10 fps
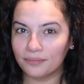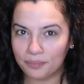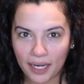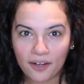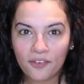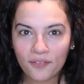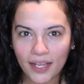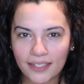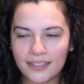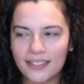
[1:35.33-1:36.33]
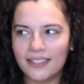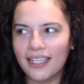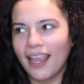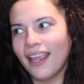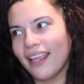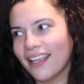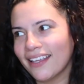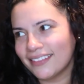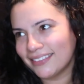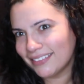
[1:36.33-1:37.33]
barefaced
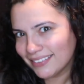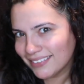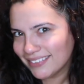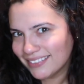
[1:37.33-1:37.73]
and